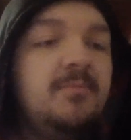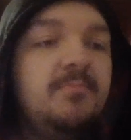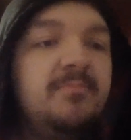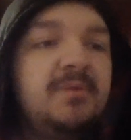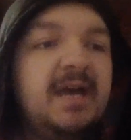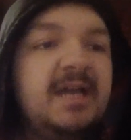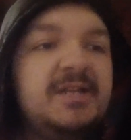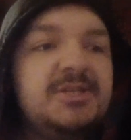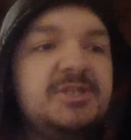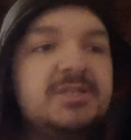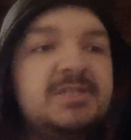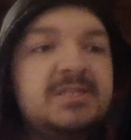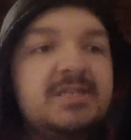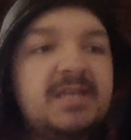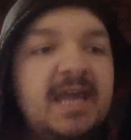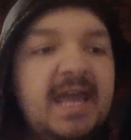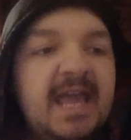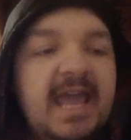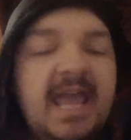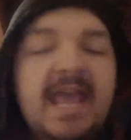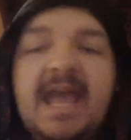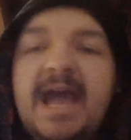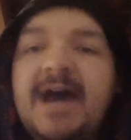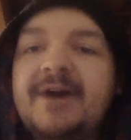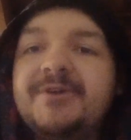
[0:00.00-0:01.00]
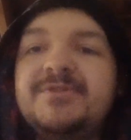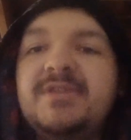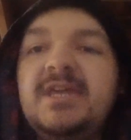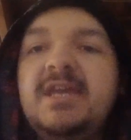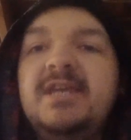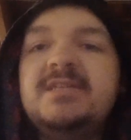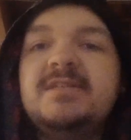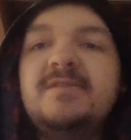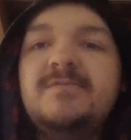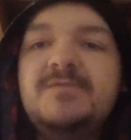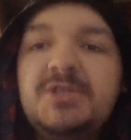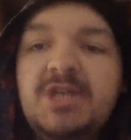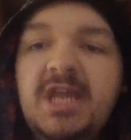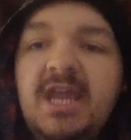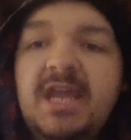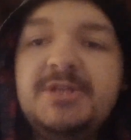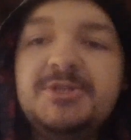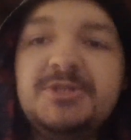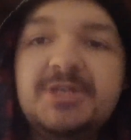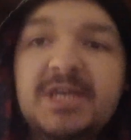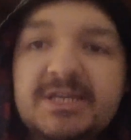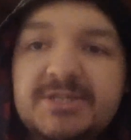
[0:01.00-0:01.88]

But I hate how things have changed.